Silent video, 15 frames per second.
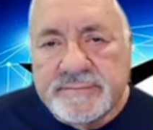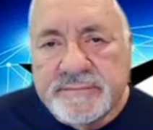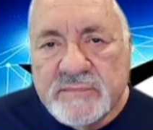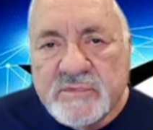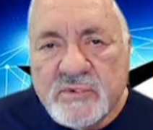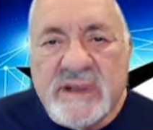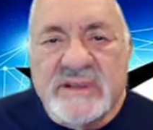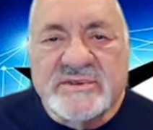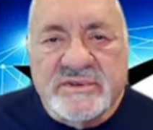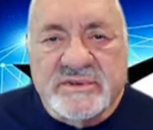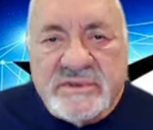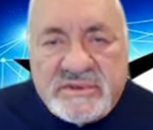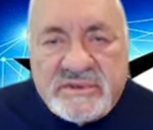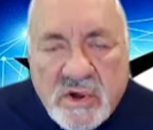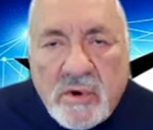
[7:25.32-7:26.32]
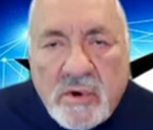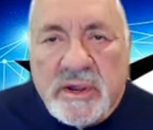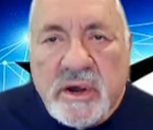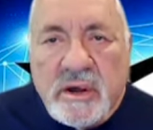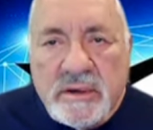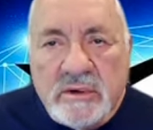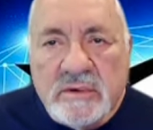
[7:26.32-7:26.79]
crisis that's going
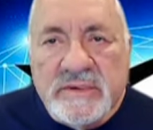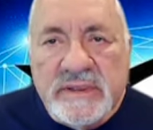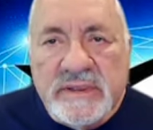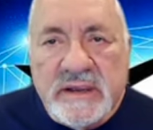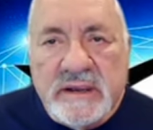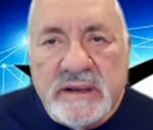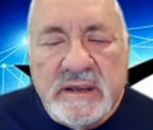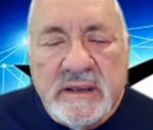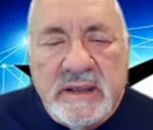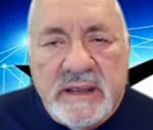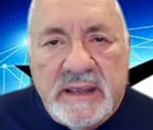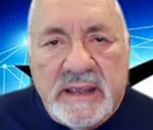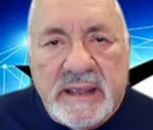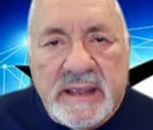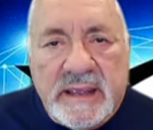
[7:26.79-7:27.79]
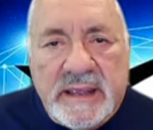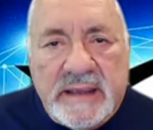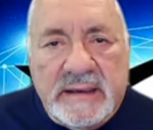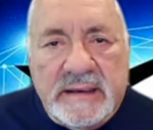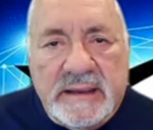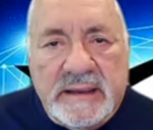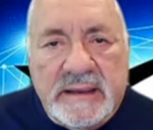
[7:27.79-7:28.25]
on over there.
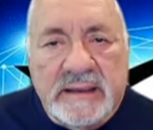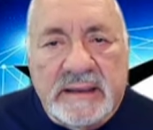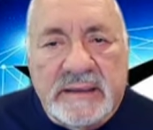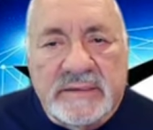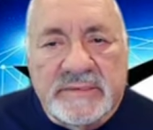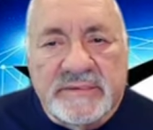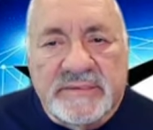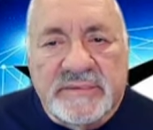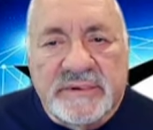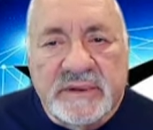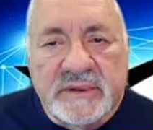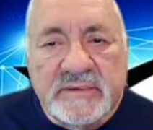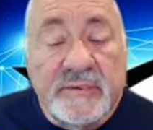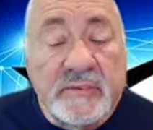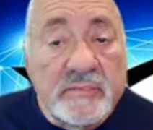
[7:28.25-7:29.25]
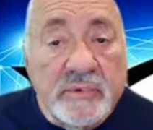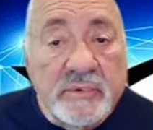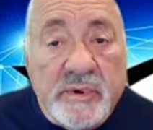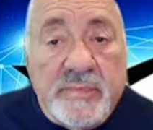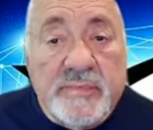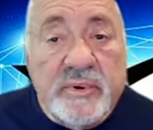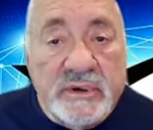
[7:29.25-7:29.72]
And it's from the
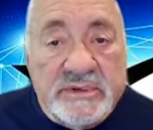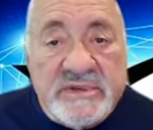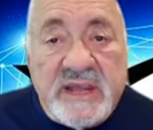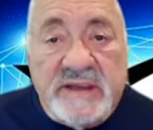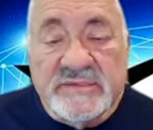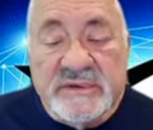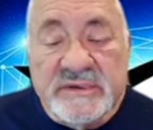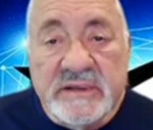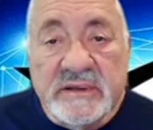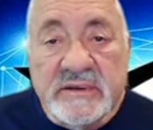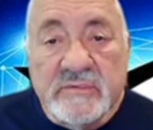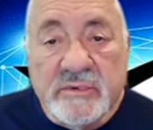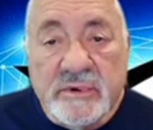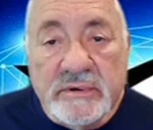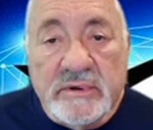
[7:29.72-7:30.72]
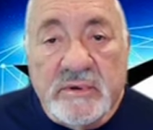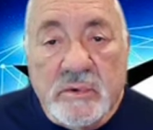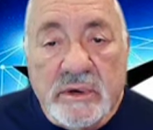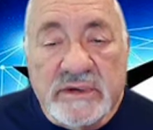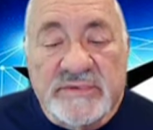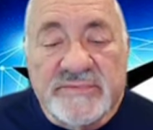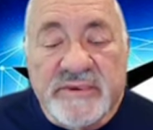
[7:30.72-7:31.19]
reports I've seen, it really
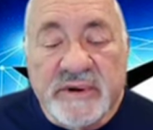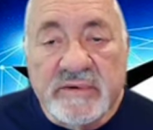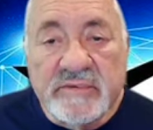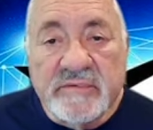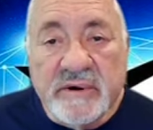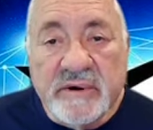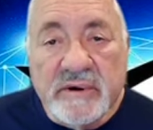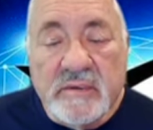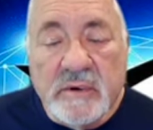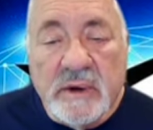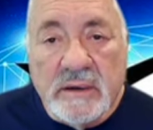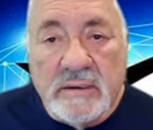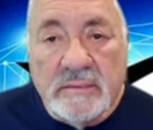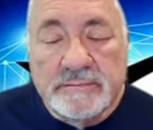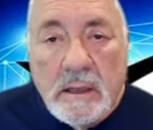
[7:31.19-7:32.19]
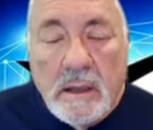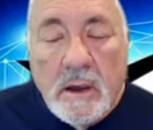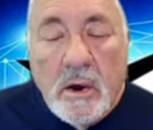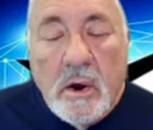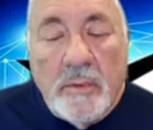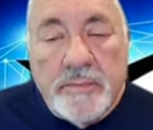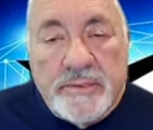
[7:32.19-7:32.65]
works very, very well.
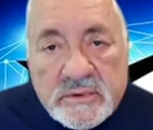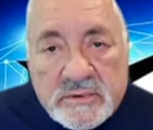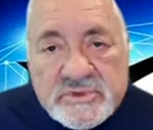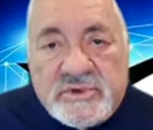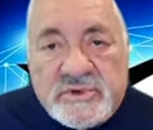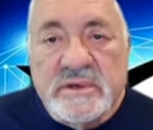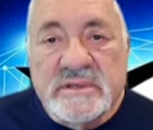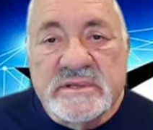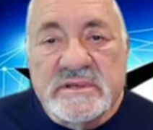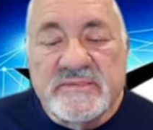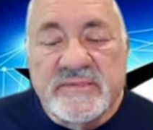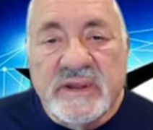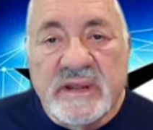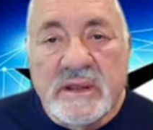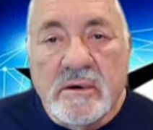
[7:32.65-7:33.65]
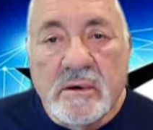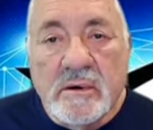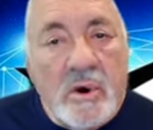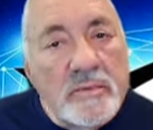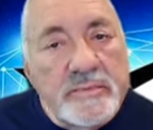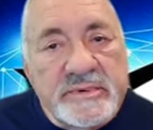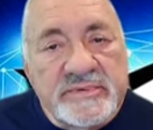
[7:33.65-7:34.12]
Hope you enjoyed this video.
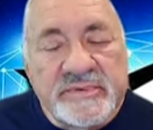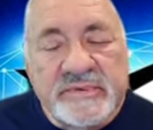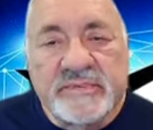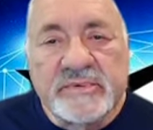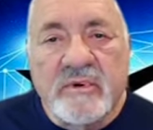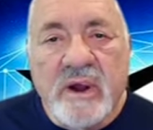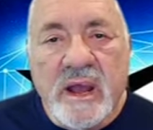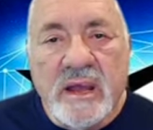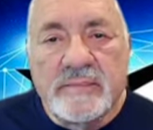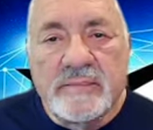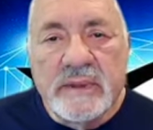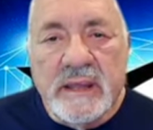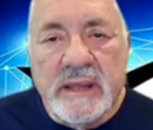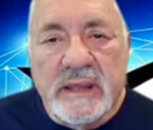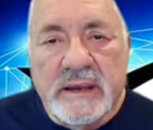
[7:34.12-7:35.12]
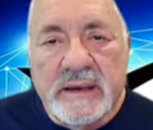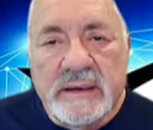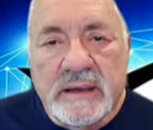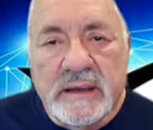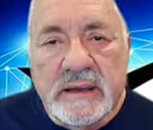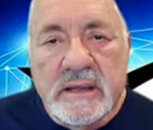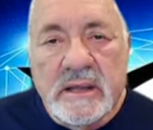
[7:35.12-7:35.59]
Hope you subscribed, and
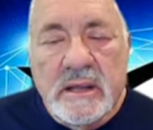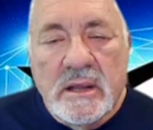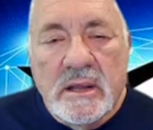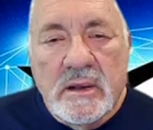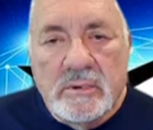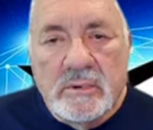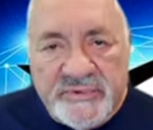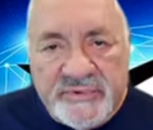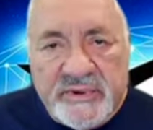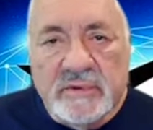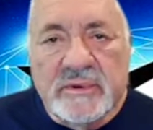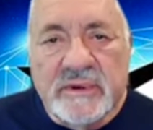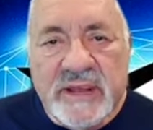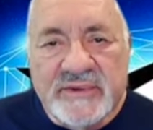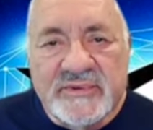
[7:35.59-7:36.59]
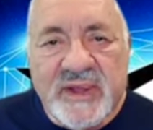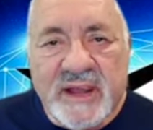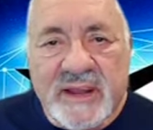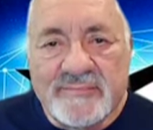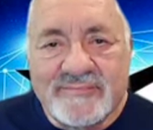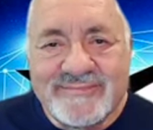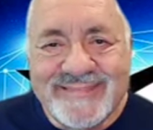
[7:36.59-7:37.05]
we'll see you next
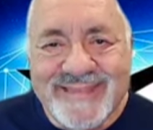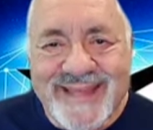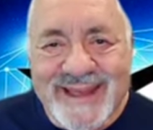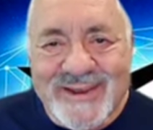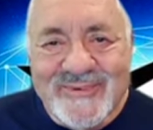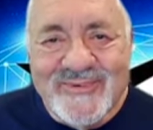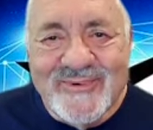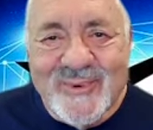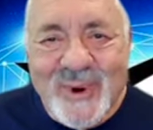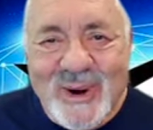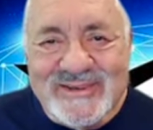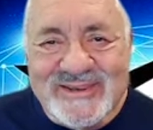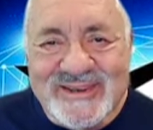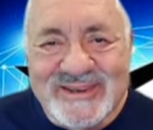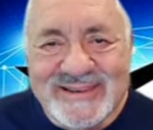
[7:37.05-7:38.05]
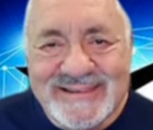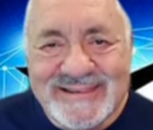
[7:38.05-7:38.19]
time. Thank you for watching.